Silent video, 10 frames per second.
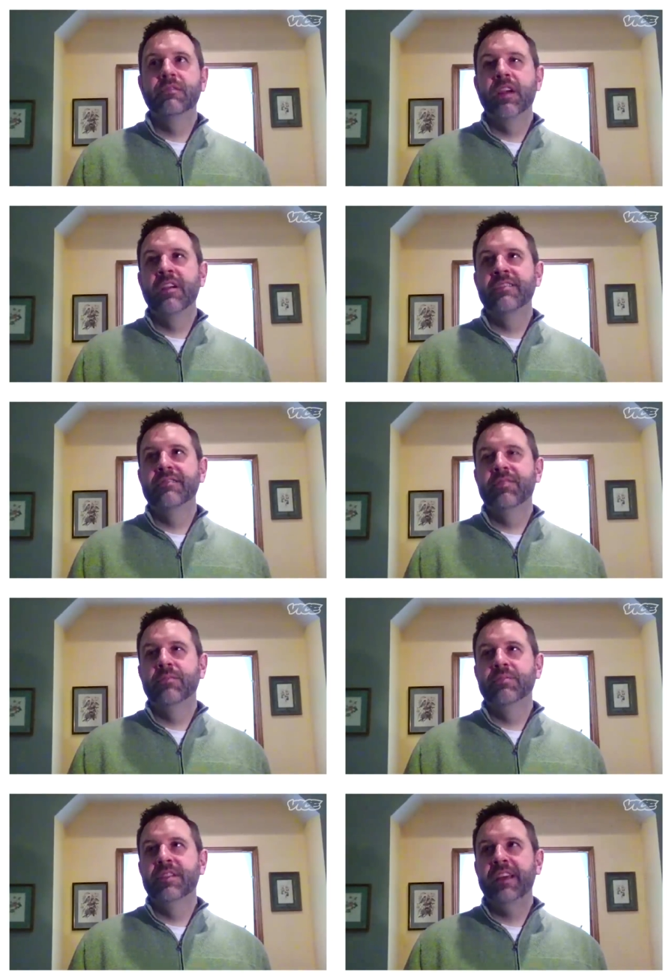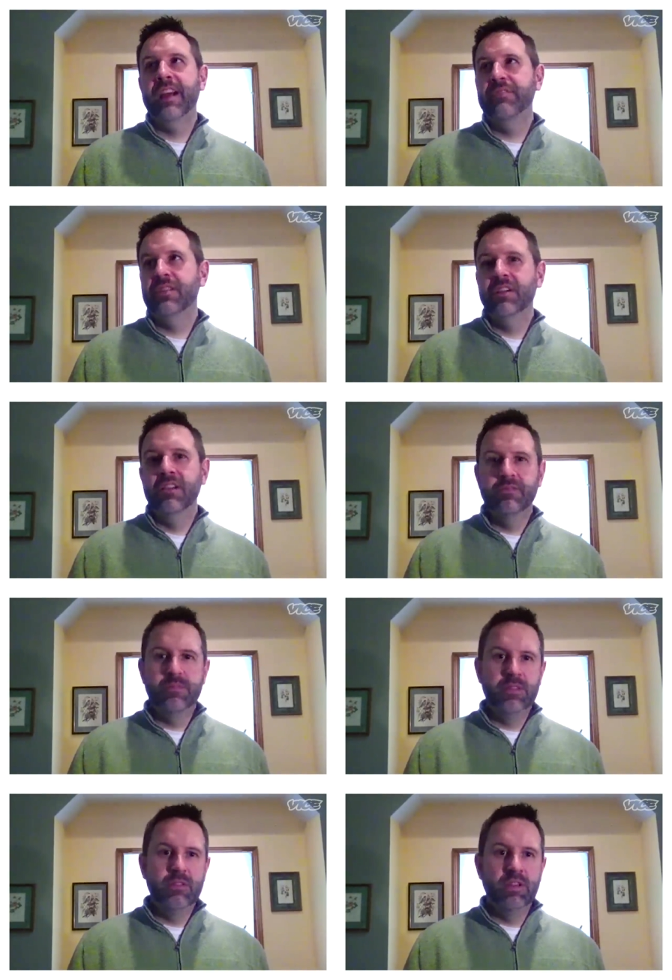variants from South Africa and
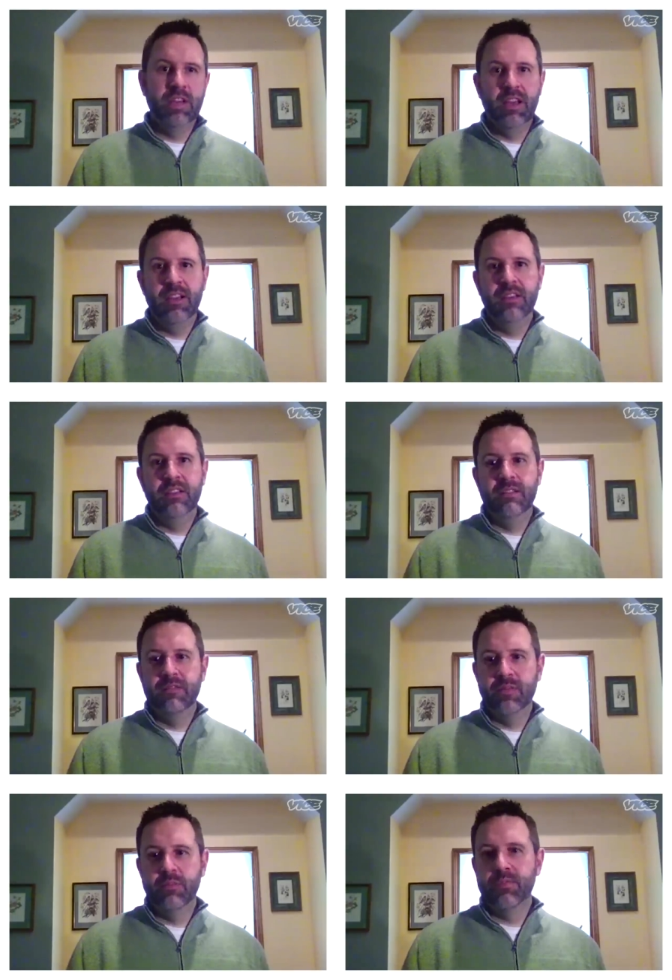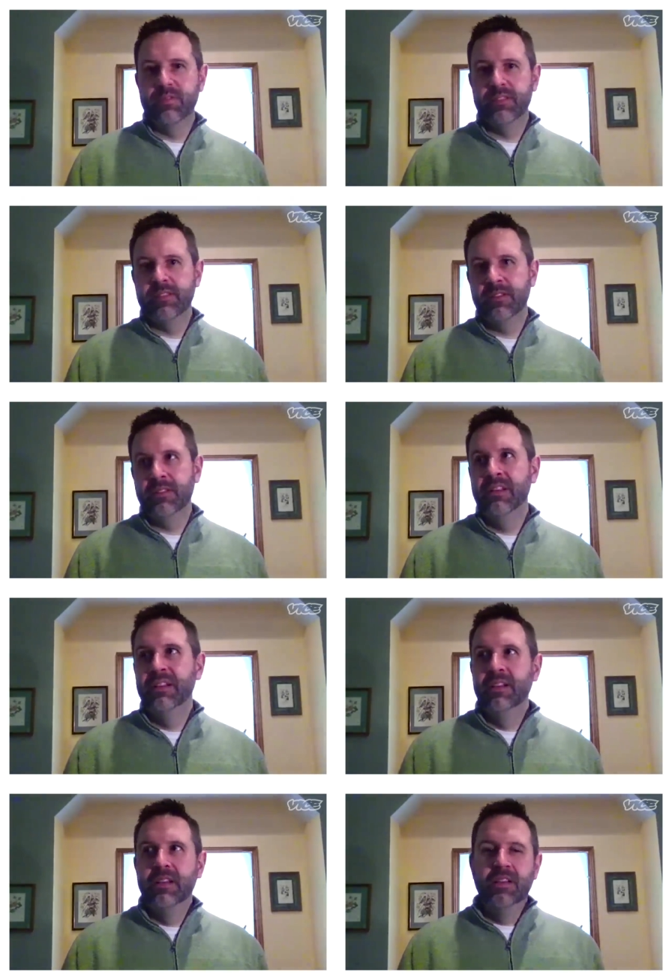from the UK and from Brazil,
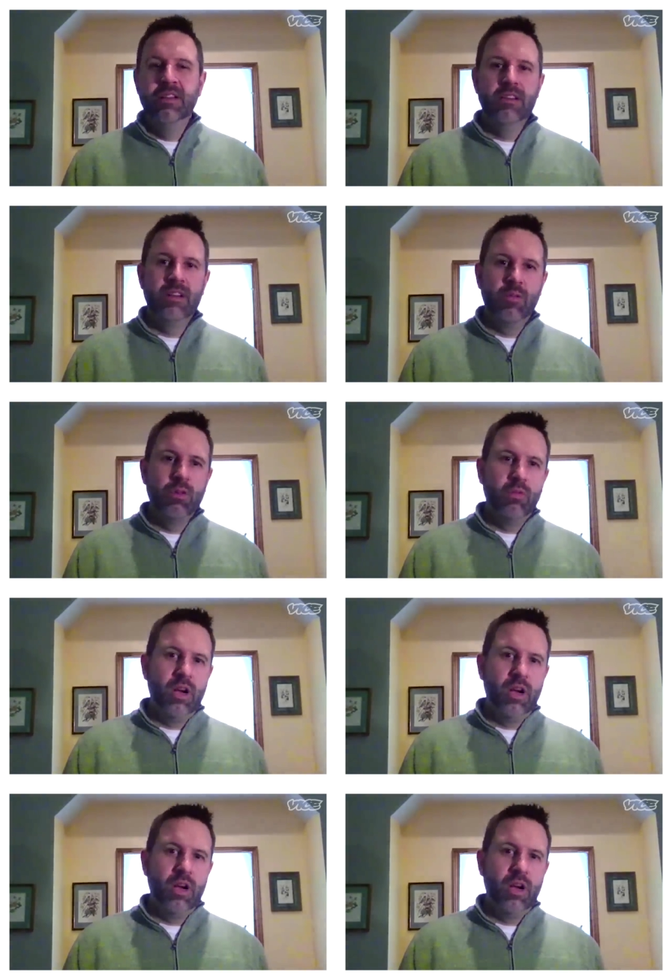you know, we're